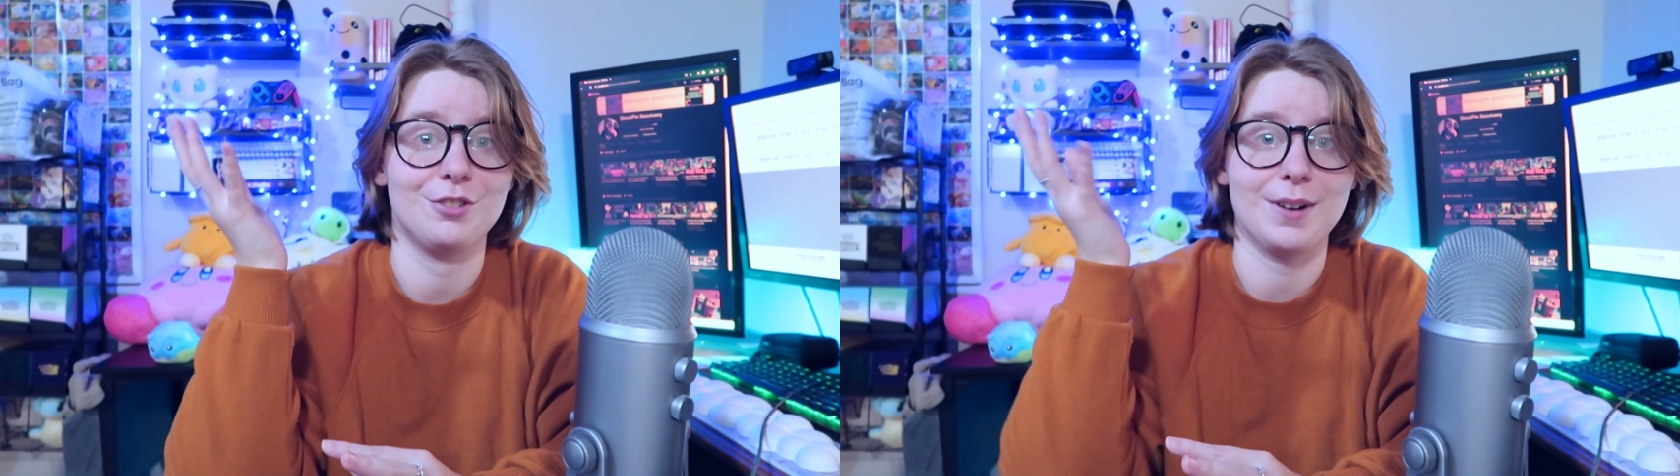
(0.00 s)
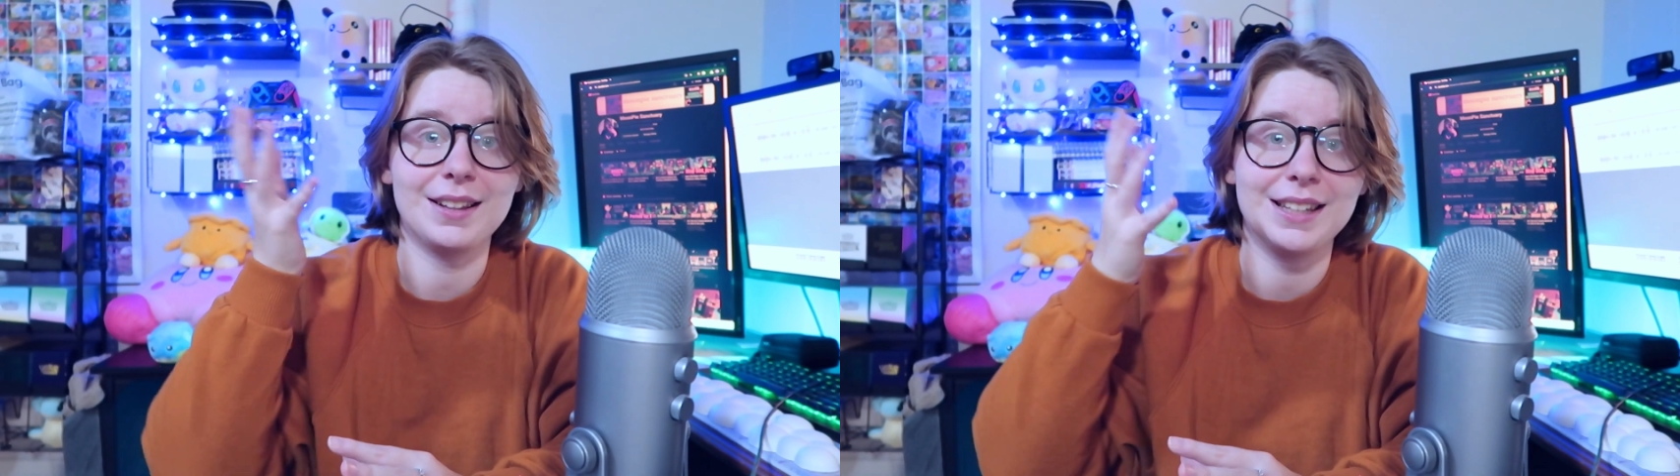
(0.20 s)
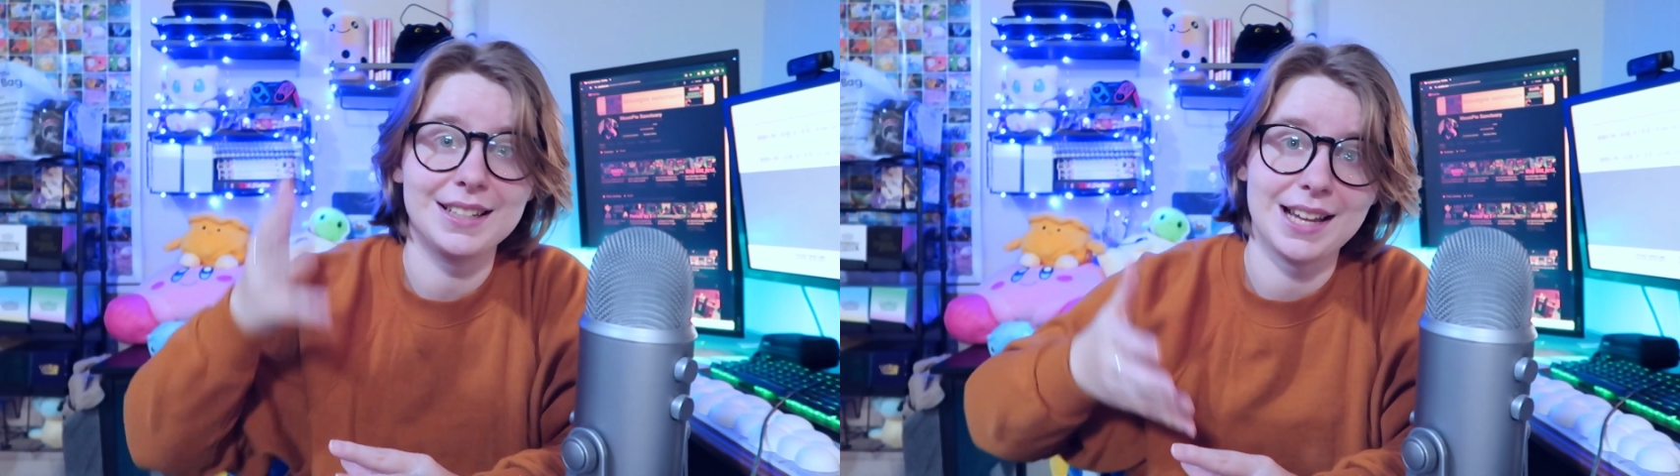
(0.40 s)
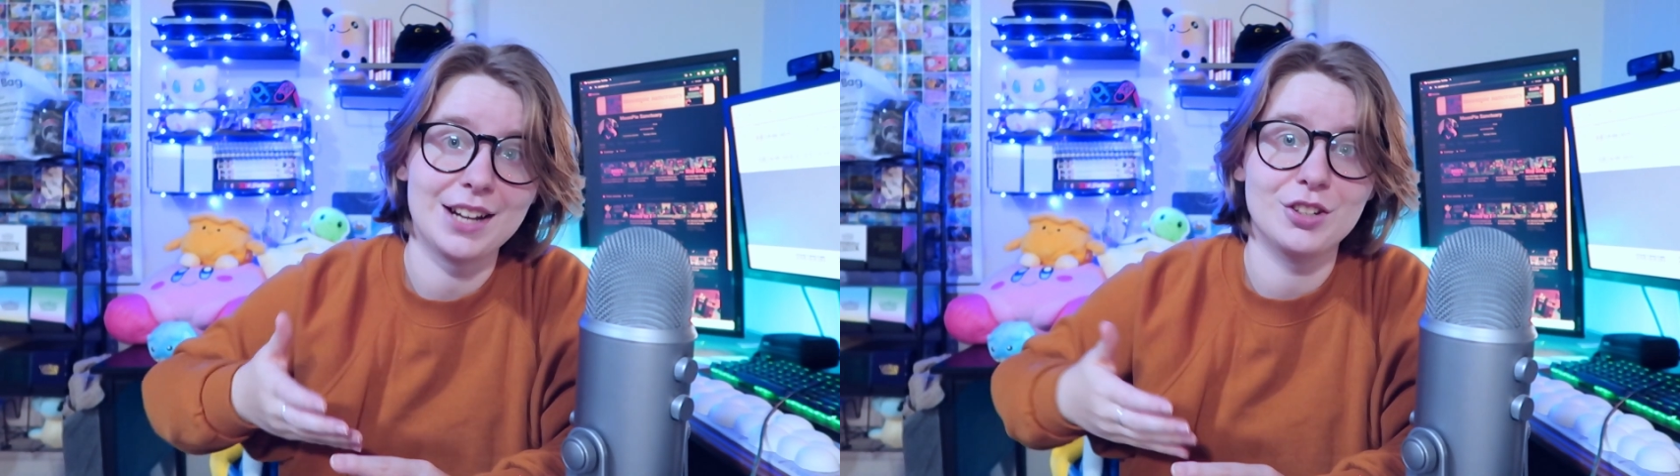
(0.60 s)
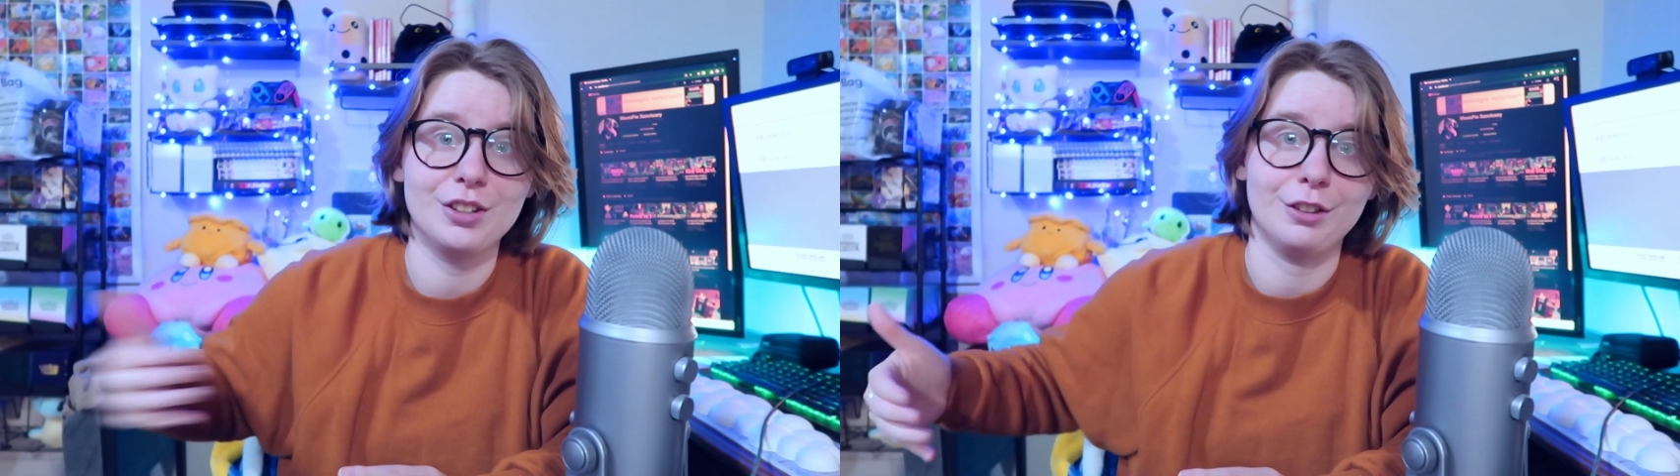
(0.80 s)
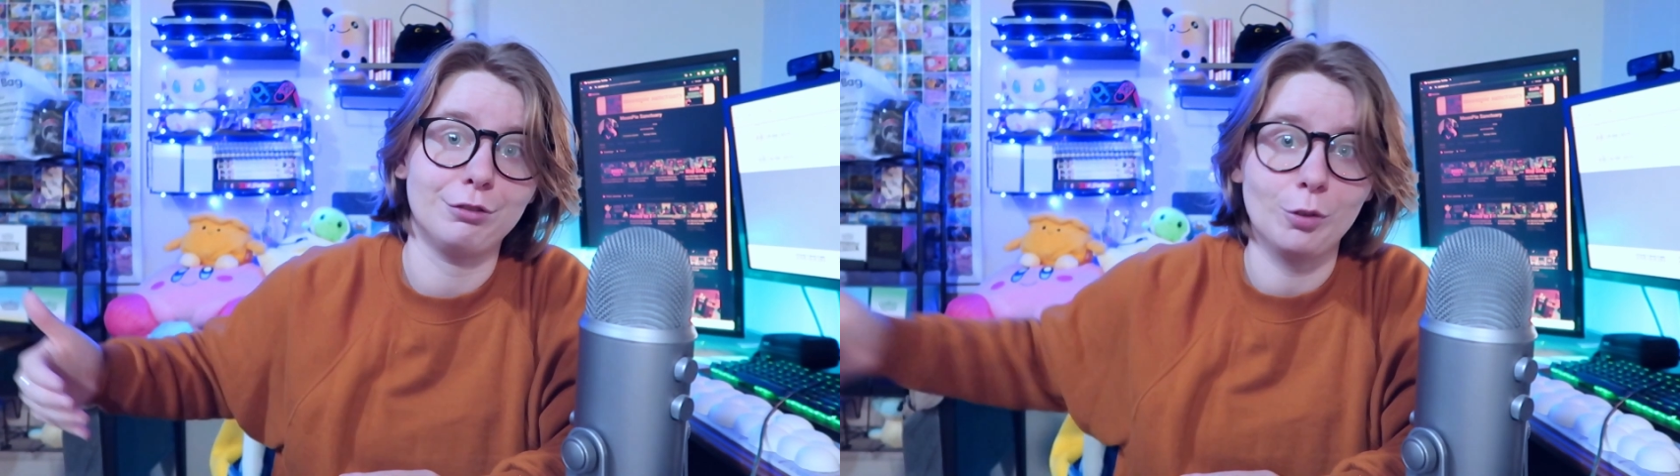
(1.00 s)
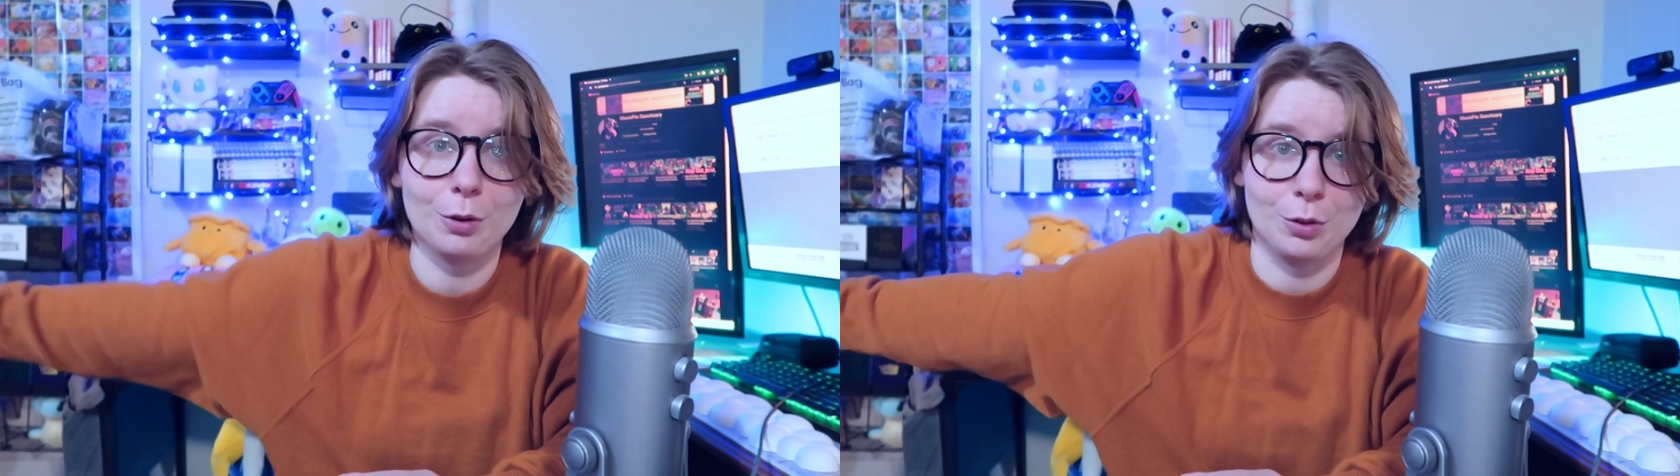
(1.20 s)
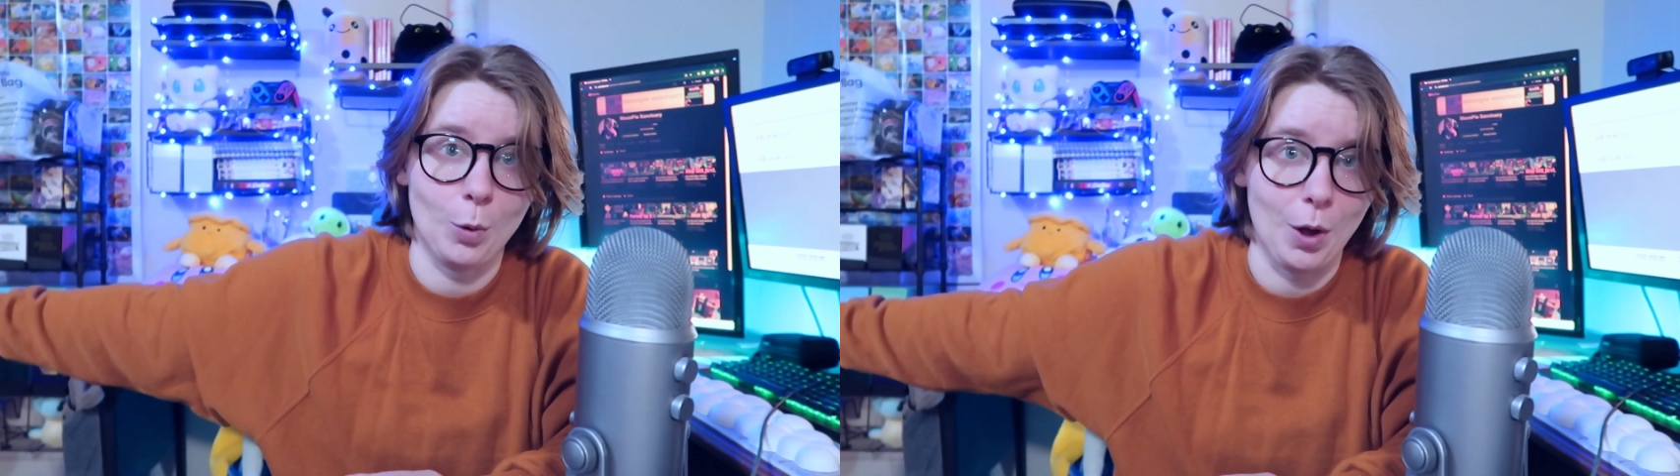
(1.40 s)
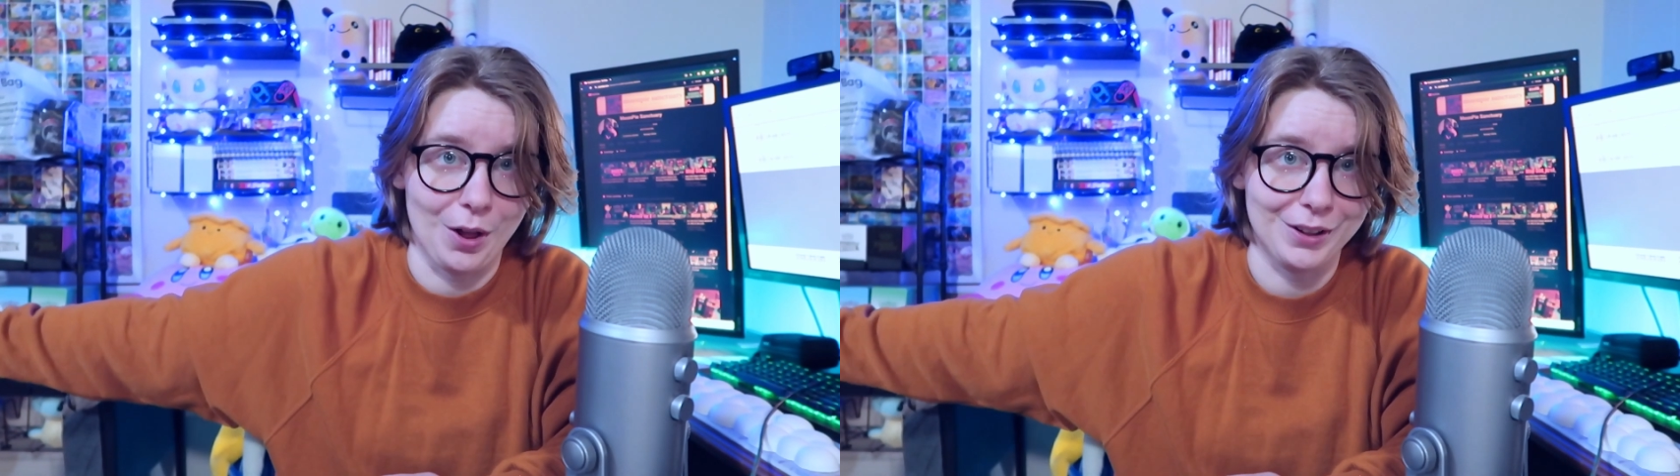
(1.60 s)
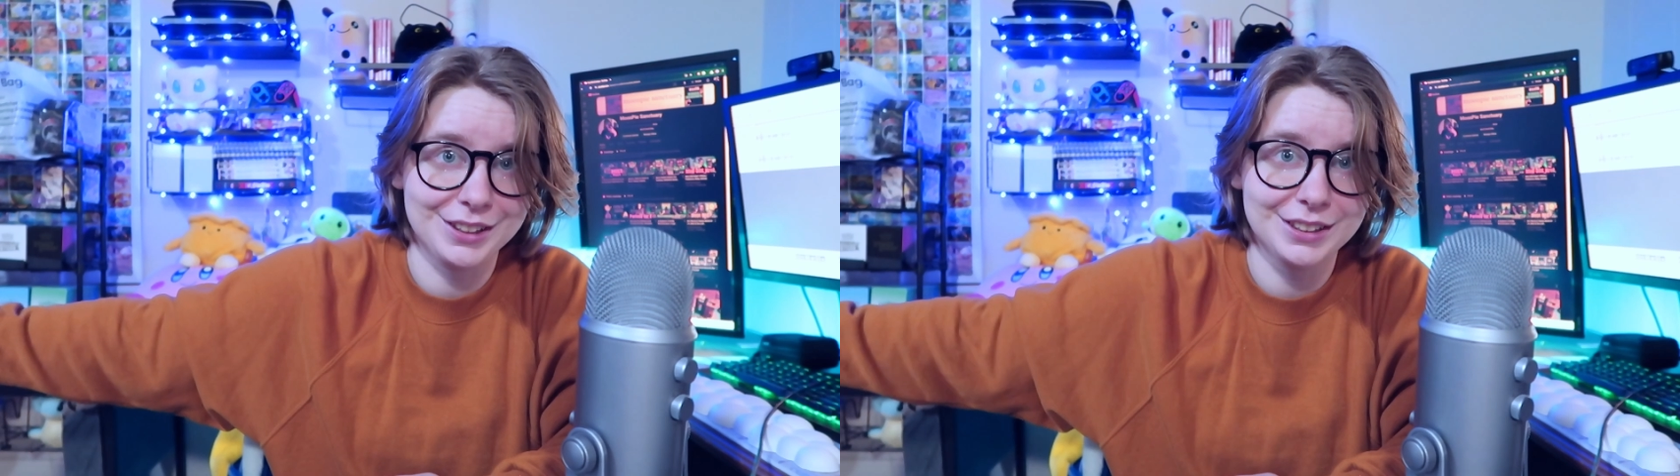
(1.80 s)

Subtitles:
directly attached to the floor or the wall.